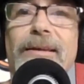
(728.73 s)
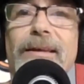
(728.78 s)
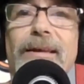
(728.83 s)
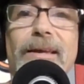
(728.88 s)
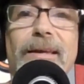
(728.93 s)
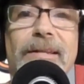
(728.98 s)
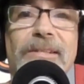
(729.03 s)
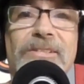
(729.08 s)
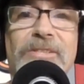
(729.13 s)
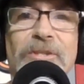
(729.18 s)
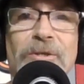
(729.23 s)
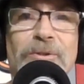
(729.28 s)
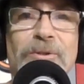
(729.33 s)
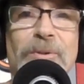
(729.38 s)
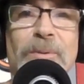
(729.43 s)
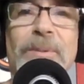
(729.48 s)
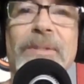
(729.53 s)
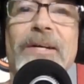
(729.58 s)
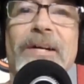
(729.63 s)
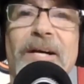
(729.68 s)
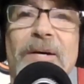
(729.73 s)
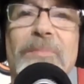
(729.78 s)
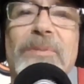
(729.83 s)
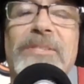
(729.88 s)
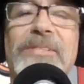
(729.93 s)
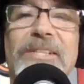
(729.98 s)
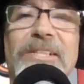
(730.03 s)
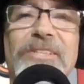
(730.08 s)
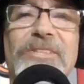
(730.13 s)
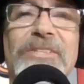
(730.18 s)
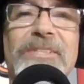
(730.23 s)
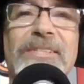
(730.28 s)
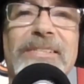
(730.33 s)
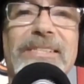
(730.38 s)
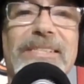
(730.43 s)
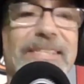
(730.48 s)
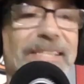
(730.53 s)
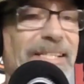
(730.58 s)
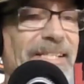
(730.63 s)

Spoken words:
and still doing competitions.